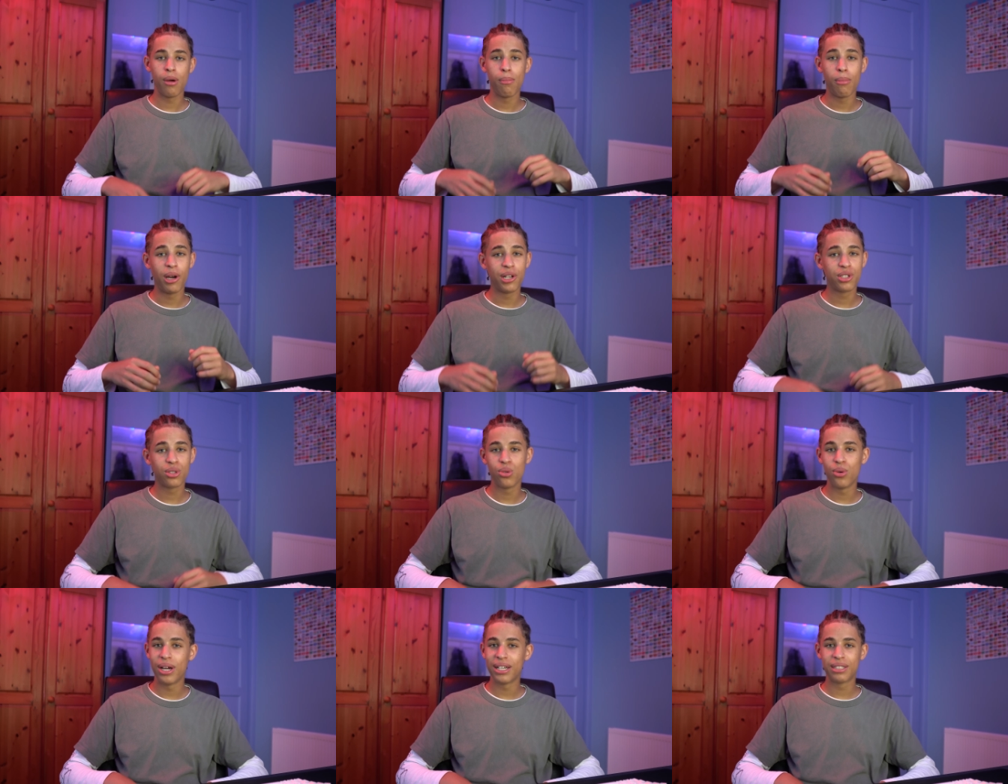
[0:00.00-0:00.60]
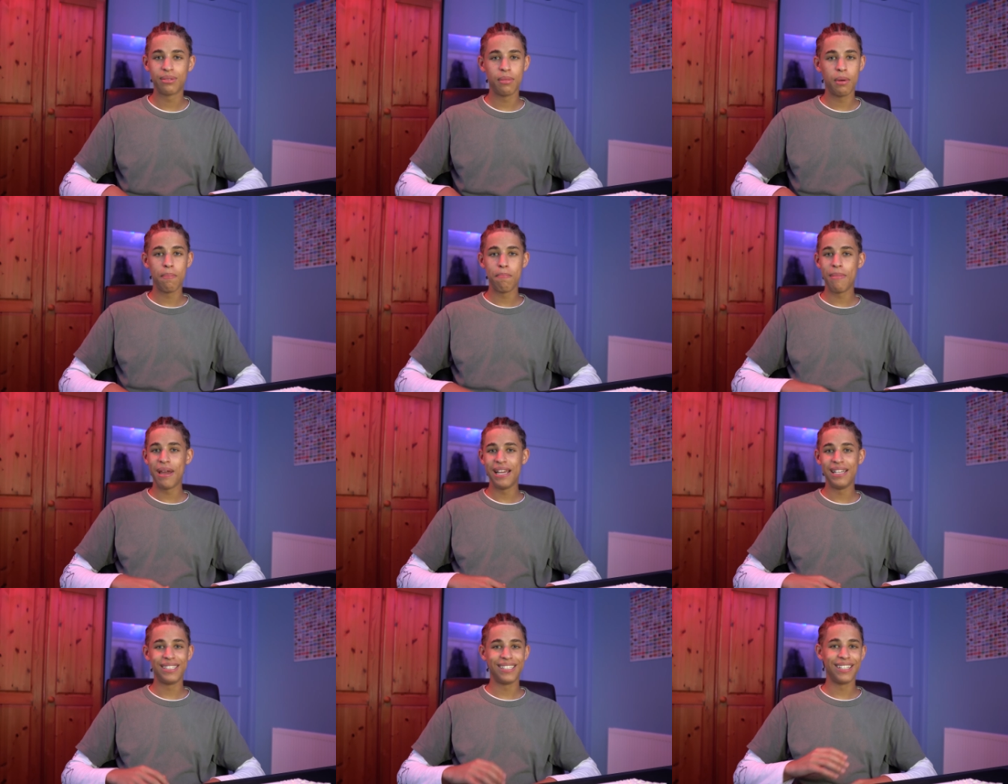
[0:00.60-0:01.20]
My school had some
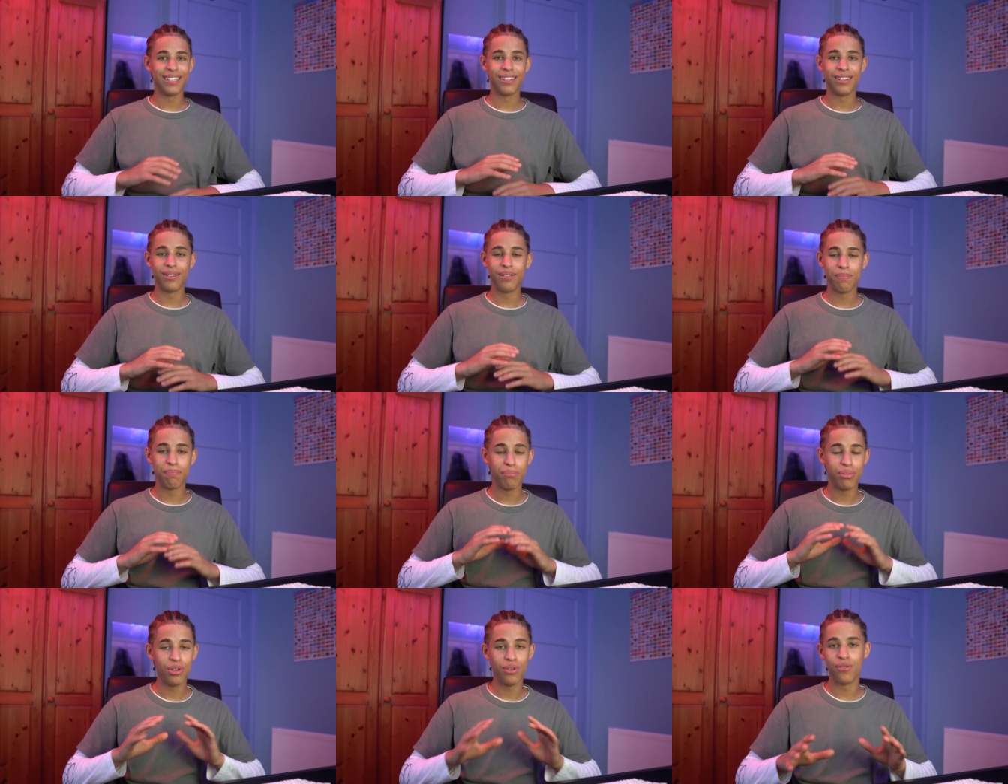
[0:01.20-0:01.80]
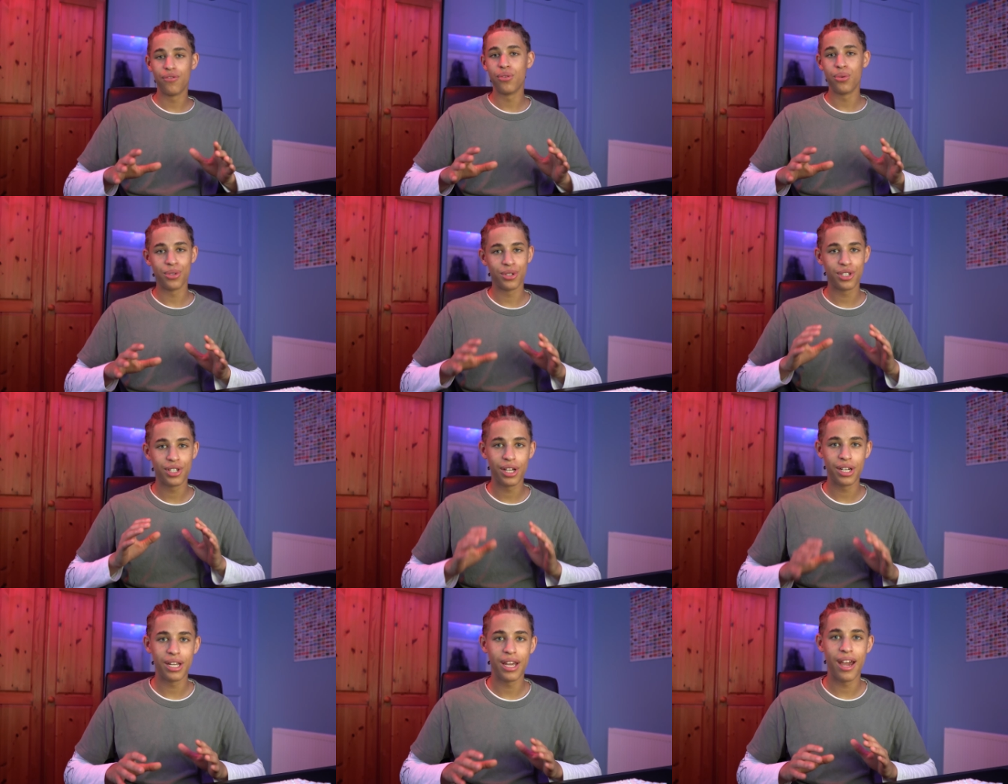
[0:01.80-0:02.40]
amazing, beautiful
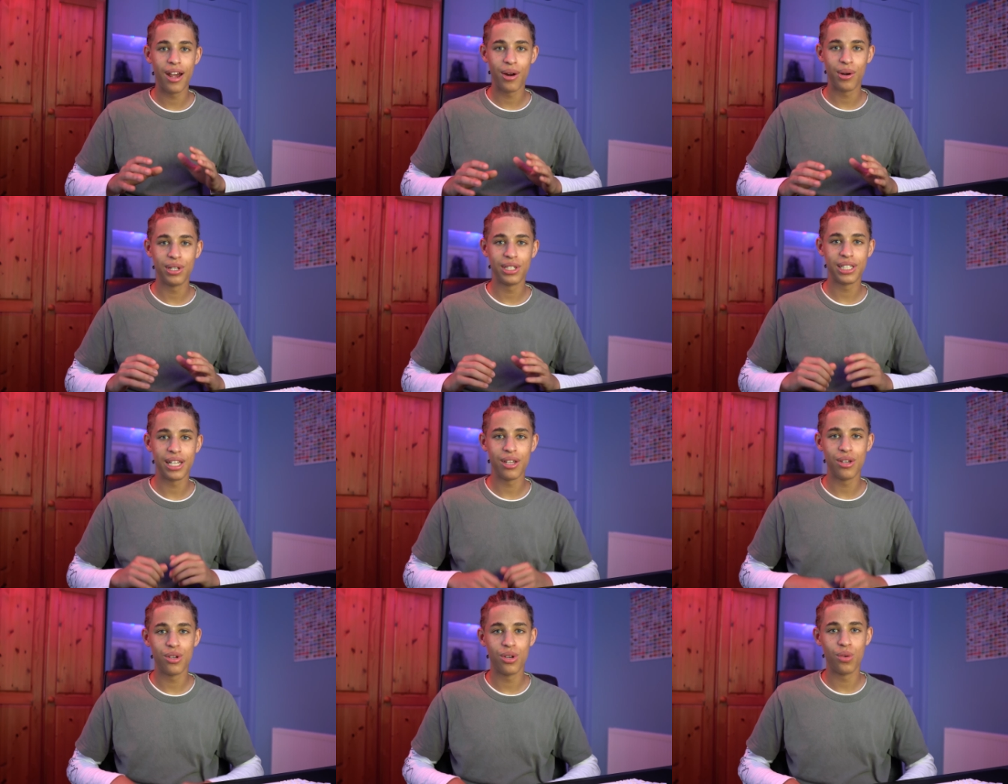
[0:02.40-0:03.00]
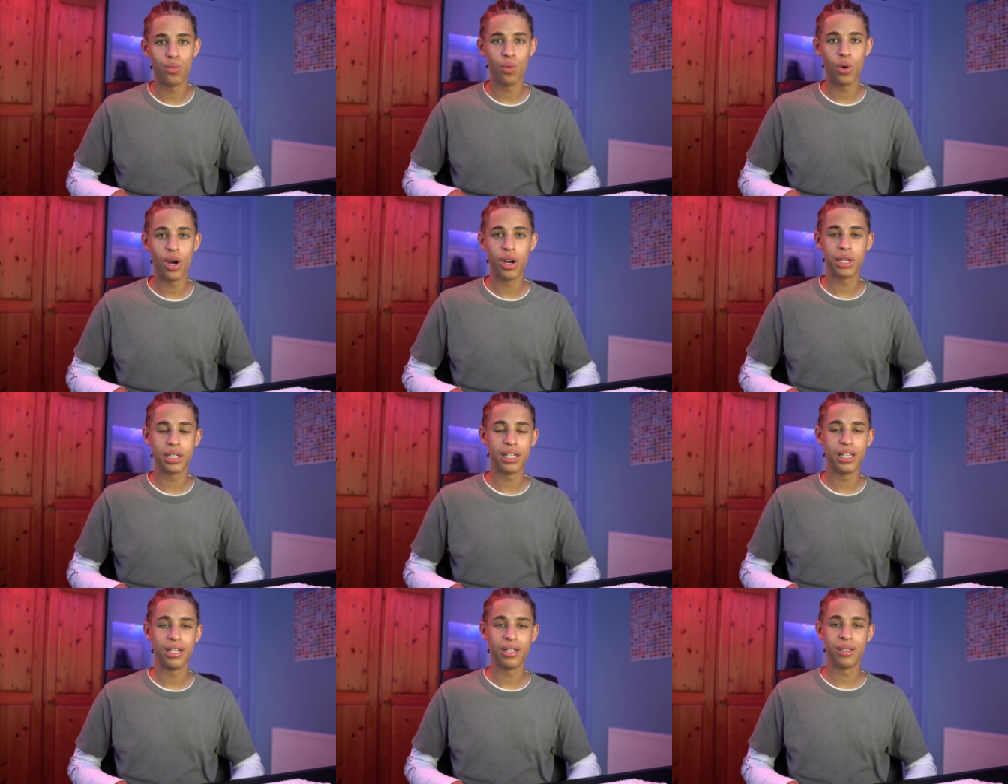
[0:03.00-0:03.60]
study areas that you could
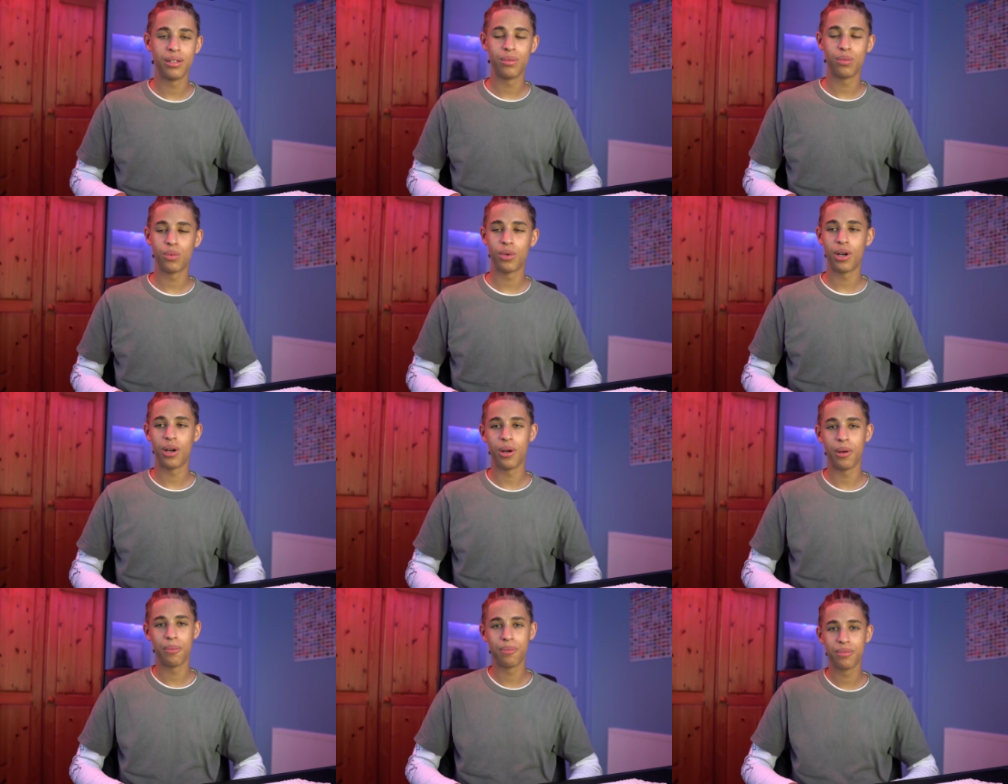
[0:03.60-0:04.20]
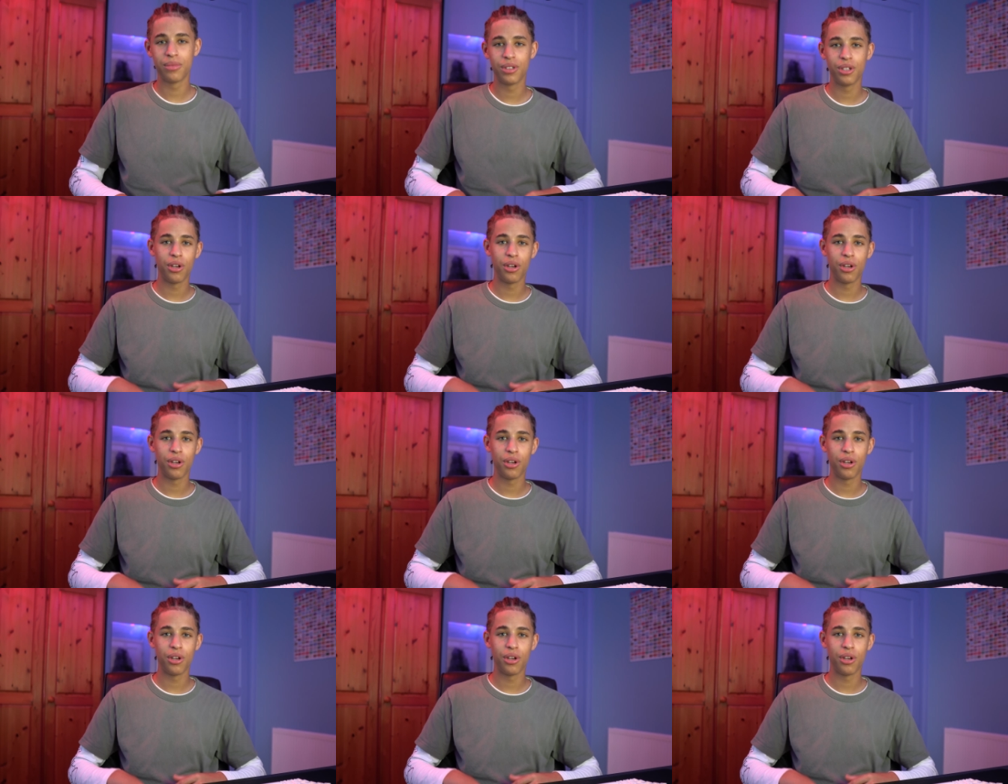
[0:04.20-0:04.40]
work in, while,